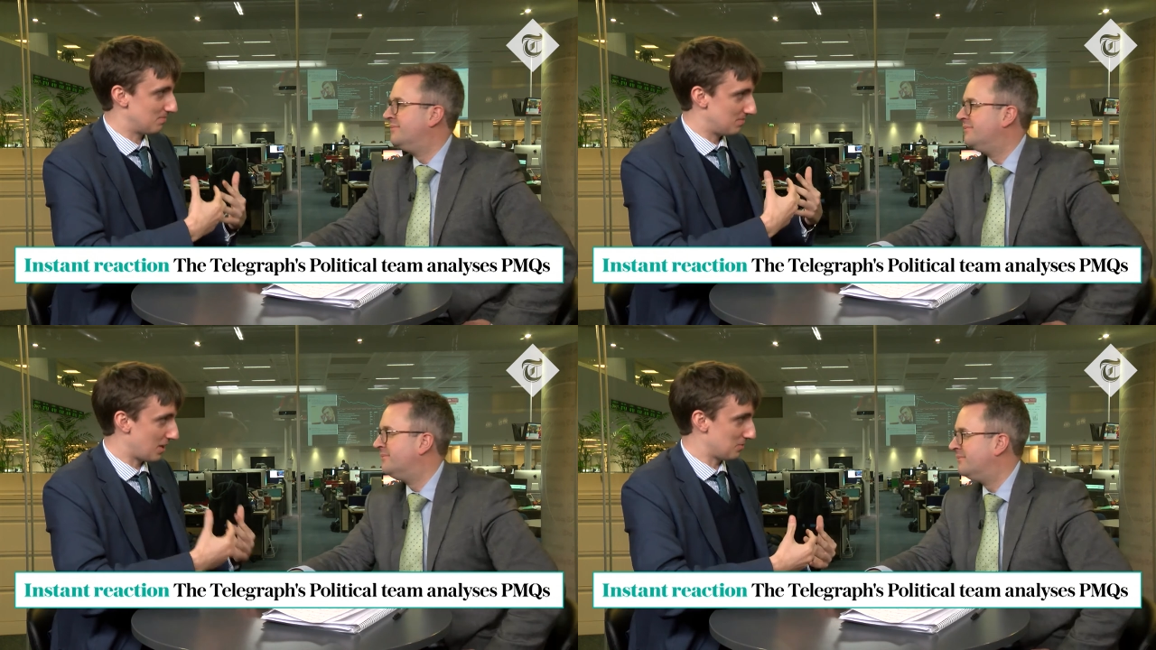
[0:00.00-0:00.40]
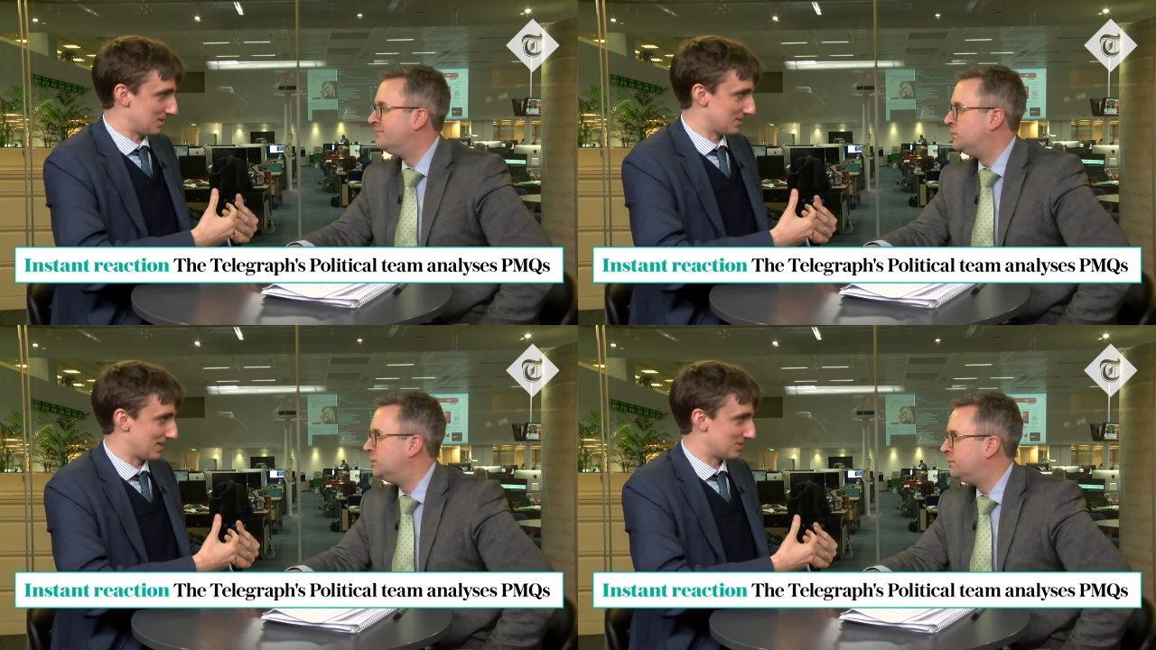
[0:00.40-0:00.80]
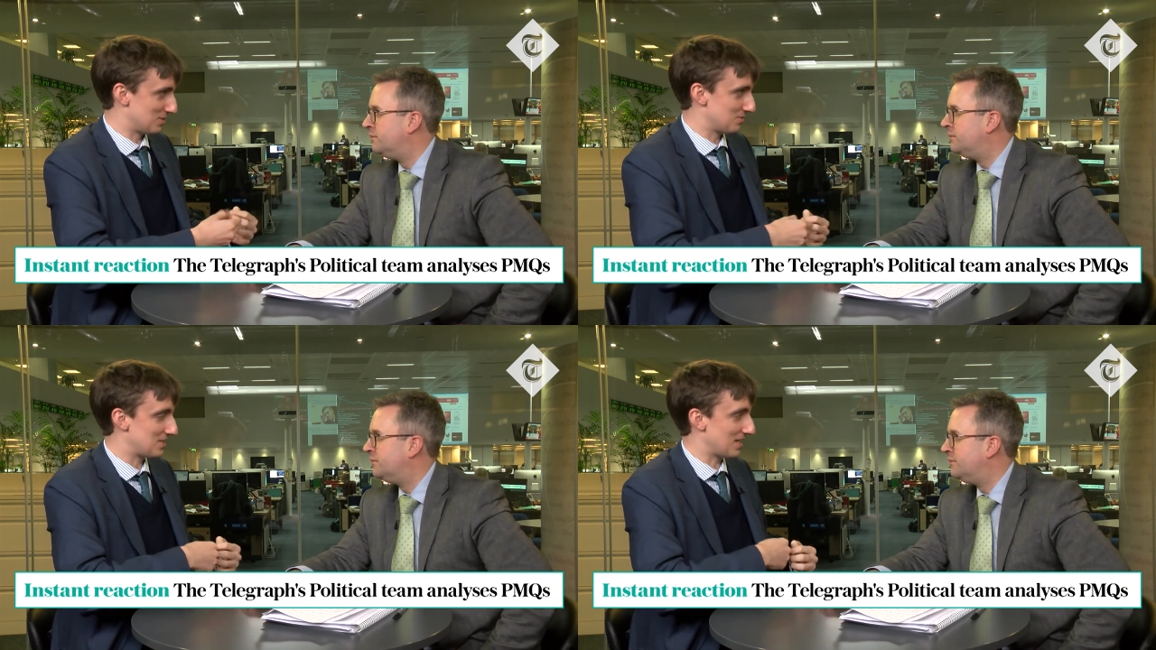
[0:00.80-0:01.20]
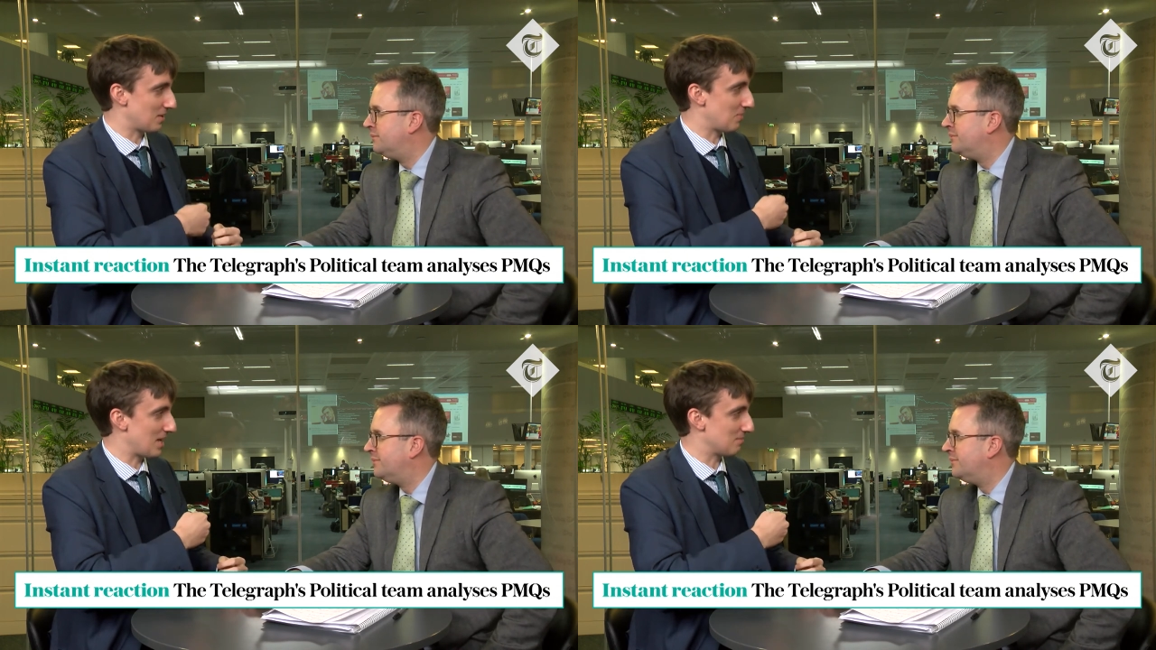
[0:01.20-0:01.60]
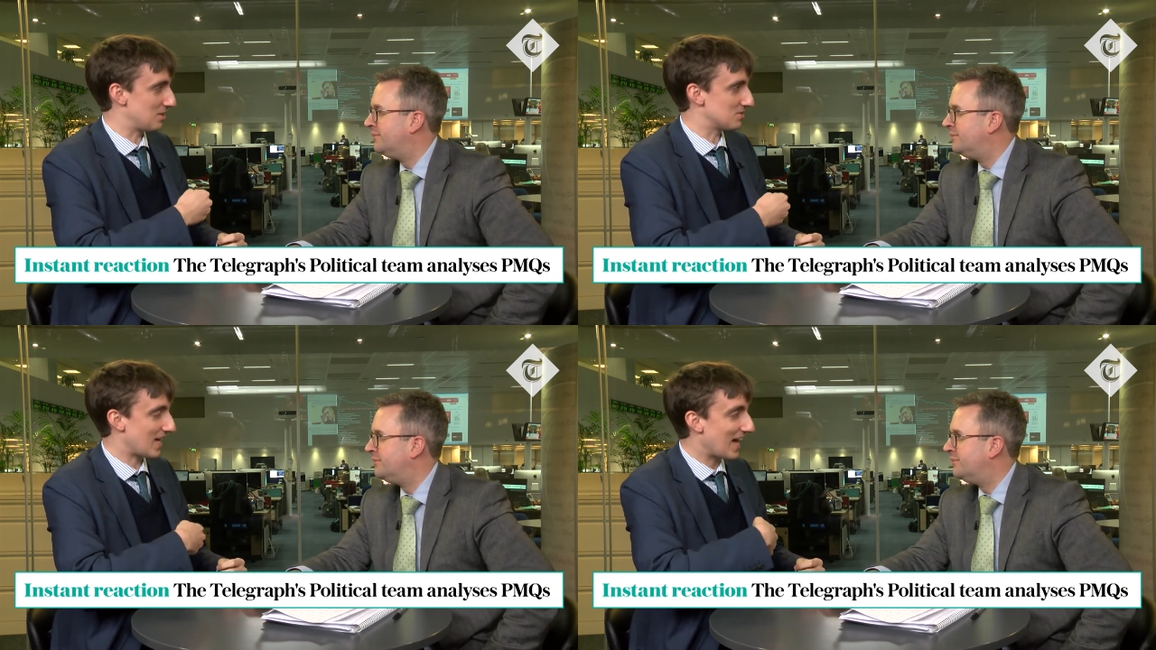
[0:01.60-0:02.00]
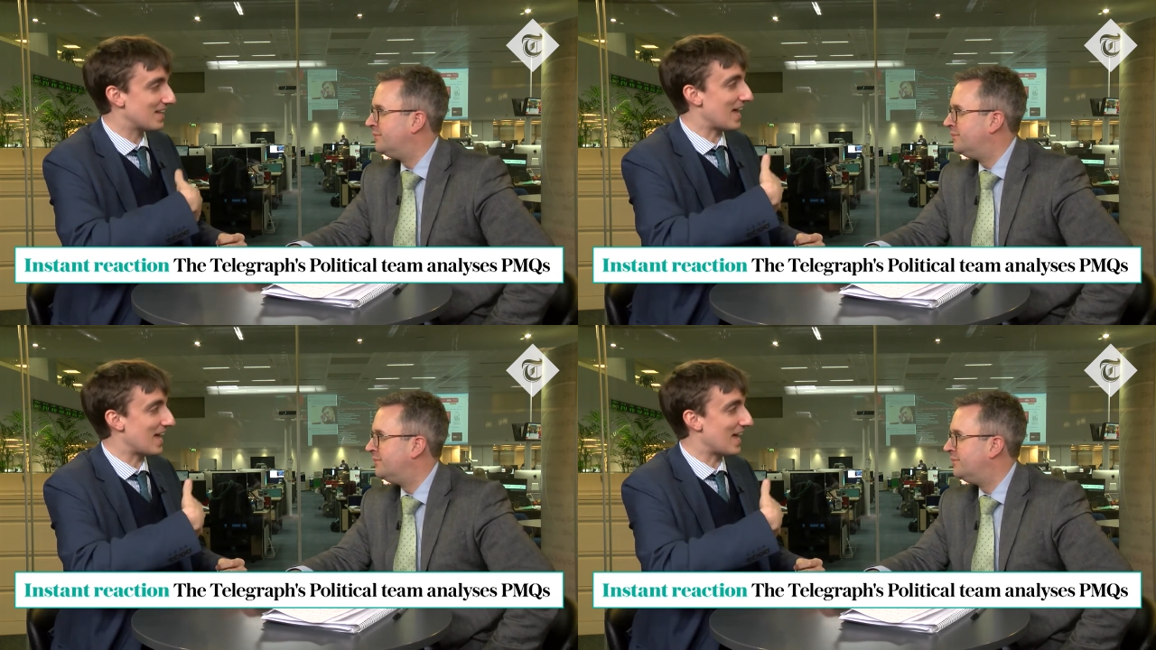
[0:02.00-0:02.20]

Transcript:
Speaker 1: note, in a sense, of seeing that the PMQs can